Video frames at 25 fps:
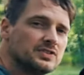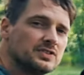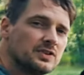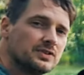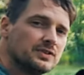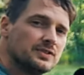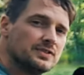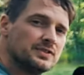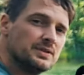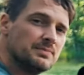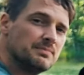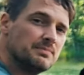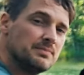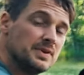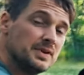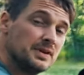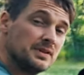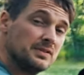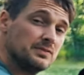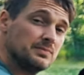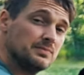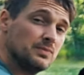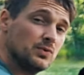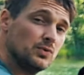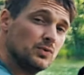starts to
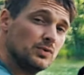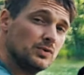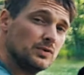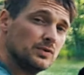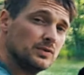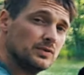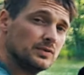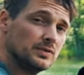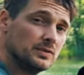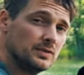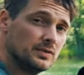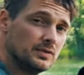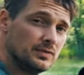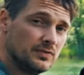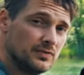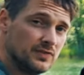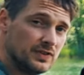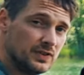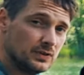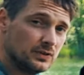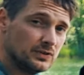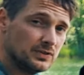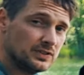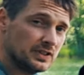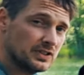mix more,
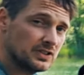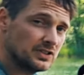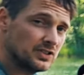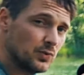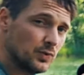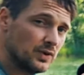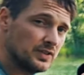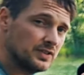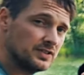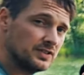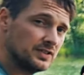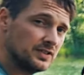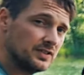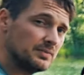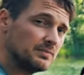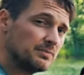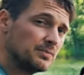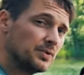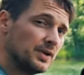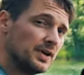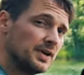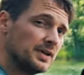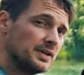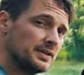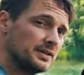fields get twisted and
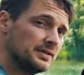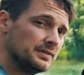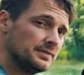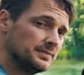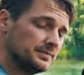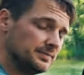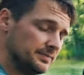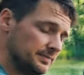break,